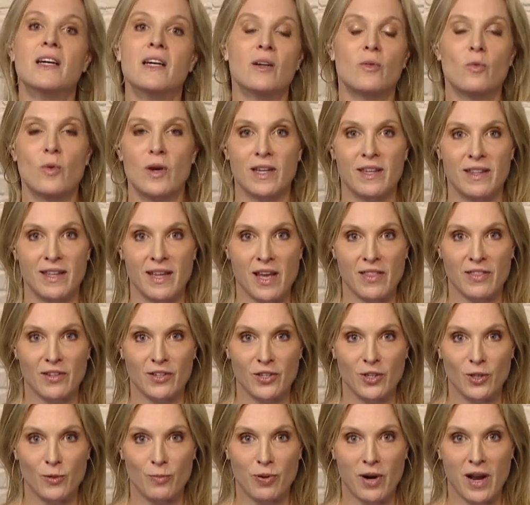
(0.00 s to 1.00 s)
One of the other
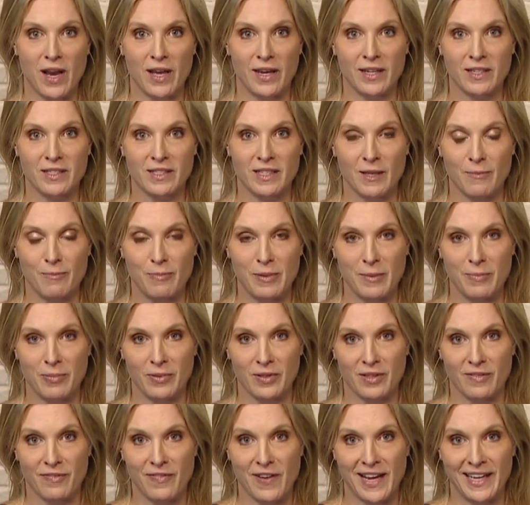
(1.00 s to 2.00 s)
new products that people
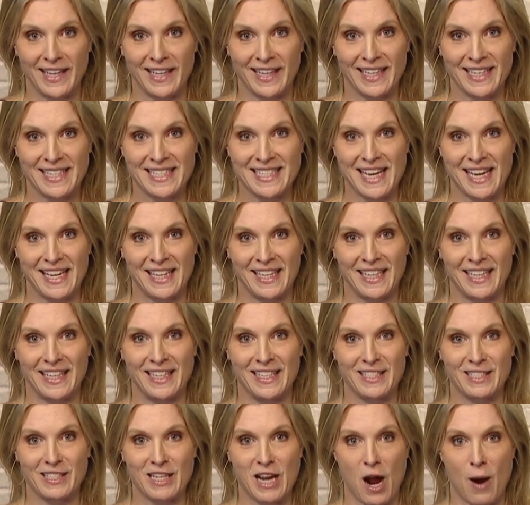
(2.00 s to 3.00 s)
are finding exciting
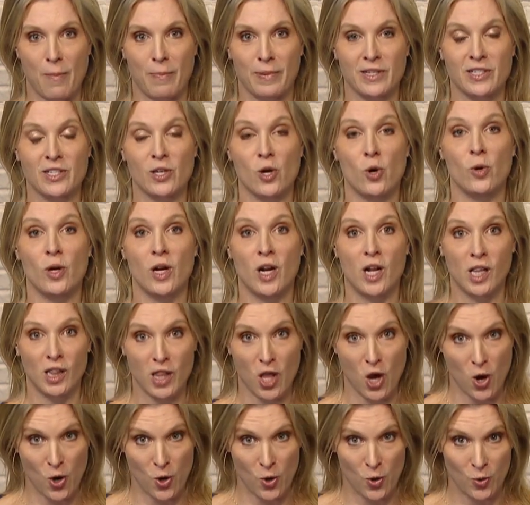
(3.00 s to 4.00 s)
is Coppertone
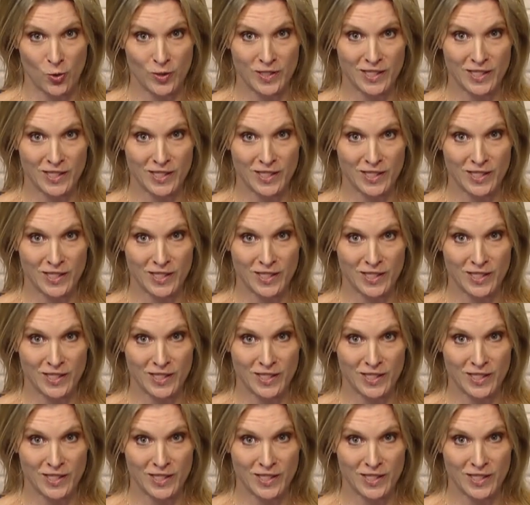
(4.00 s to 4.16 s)
Glow.